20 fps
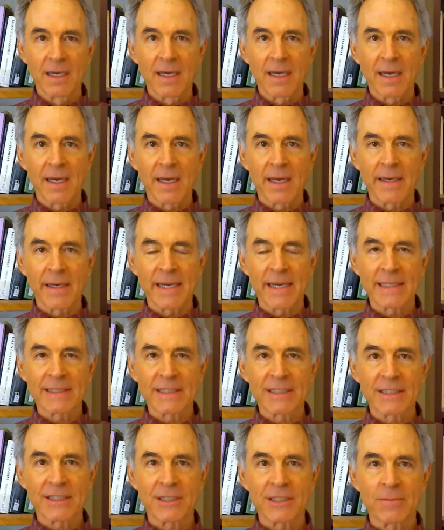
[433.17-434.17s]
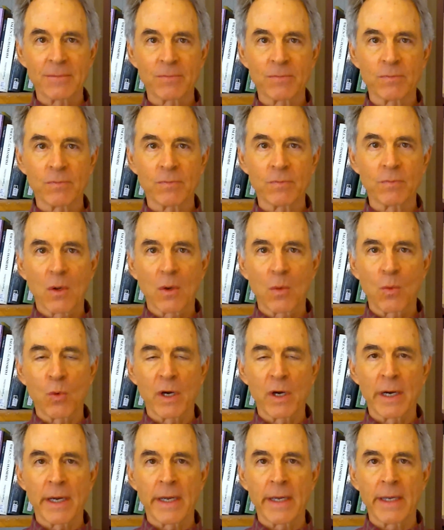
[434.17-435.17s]
and asks him
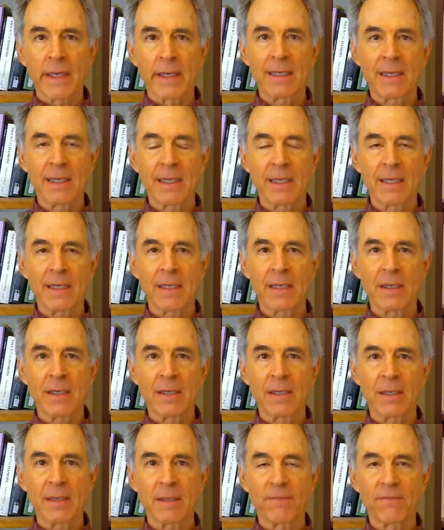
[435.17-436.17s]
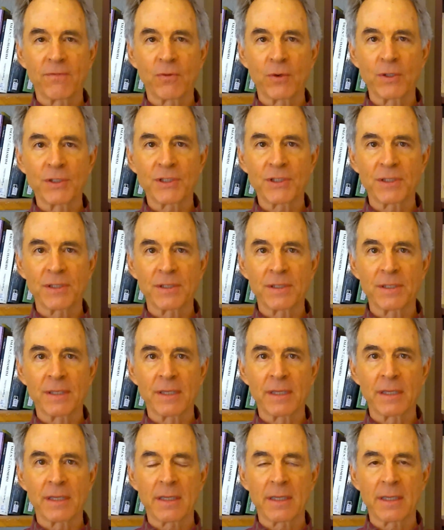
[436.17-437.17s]
why he foisted
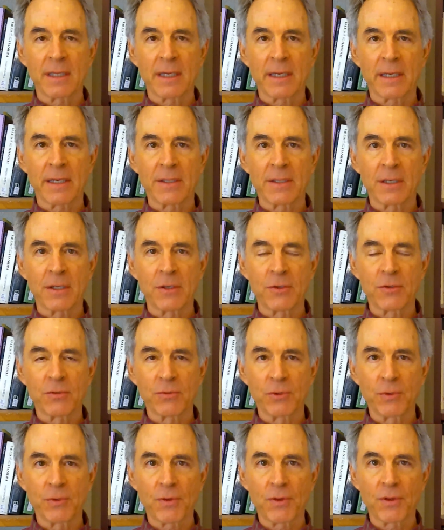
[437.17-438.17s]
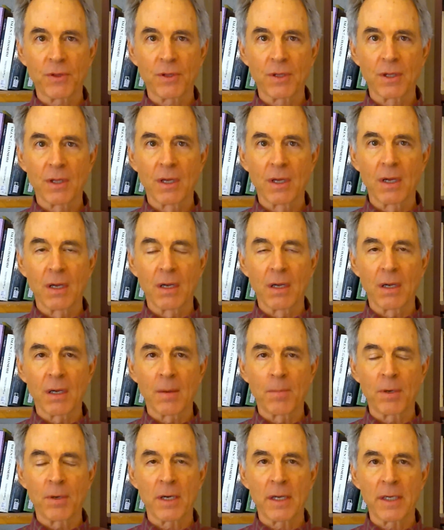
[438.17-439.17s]
that untruth
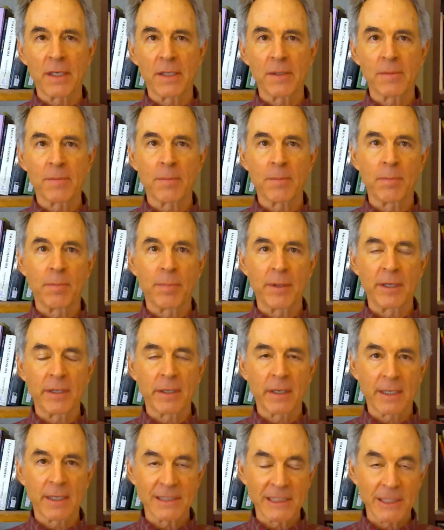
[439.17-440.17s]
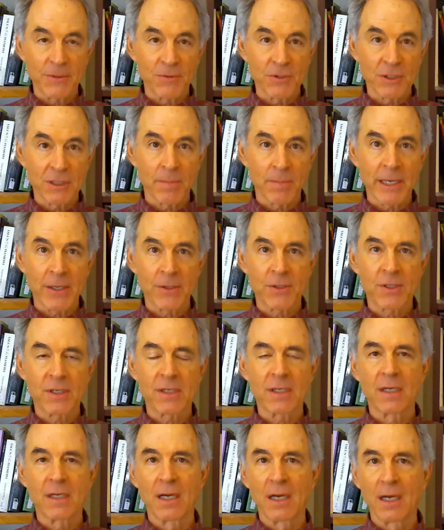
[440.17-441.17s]
upon him, because he was
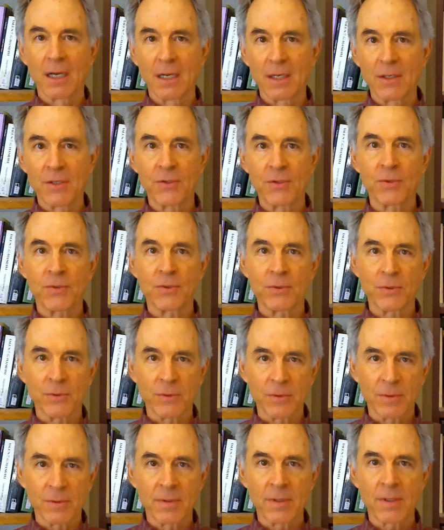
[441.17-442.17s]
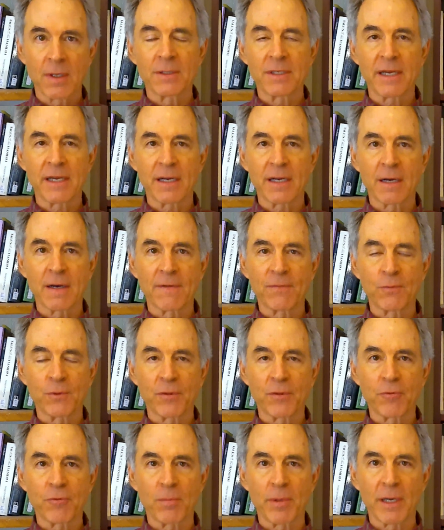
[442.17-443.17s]
about to take off
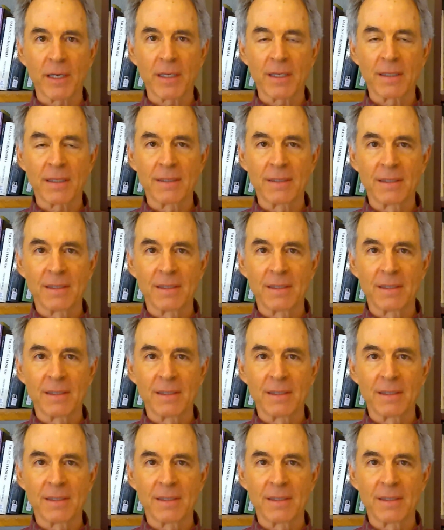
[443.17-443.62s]
with Rebekah.